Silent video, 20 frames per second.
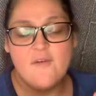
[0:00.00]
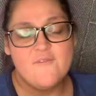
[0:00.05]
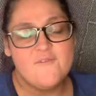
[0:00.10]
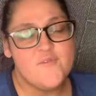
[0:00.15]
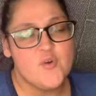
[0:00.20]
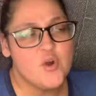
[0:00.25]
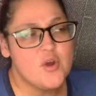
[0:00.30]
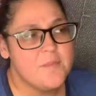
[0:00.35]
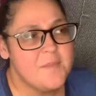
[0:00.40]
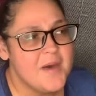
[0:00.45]

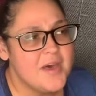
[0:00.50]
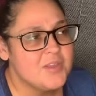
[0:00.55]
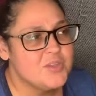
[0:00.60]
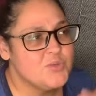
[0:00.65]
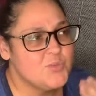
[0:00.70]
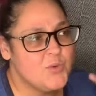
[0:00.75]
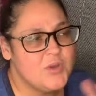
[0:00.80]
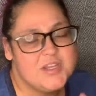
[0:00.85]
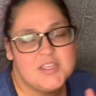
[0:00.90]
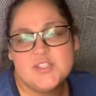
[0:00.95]
for about
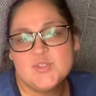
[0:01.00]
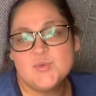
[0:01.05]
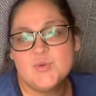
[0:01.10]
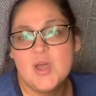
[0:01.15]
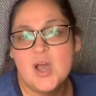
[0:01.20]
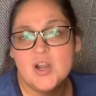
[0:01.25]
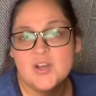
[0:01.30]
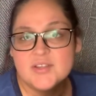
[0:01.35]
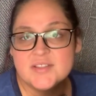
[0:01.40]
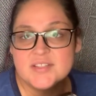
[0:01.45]

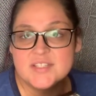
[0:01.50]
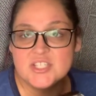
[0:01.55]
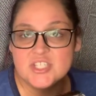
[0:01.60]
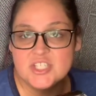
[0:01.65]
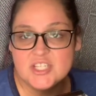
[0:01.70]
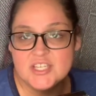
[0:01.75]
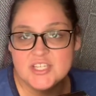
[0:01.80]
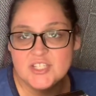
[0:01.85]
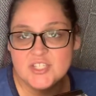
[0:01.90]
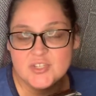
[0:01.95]
$22 and
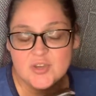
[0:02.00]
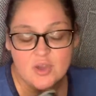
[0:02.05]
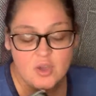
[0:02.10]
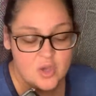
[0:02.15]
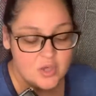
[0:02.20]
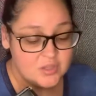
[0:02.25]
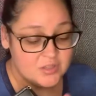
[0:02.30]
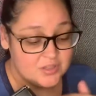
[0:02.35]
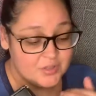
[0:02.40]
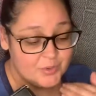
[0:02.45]
change.
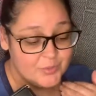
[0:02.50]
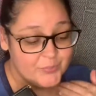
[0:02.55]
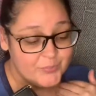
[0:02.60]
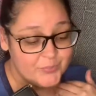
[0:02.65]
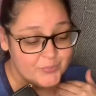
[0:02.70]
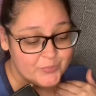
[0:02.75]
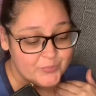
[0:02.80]
So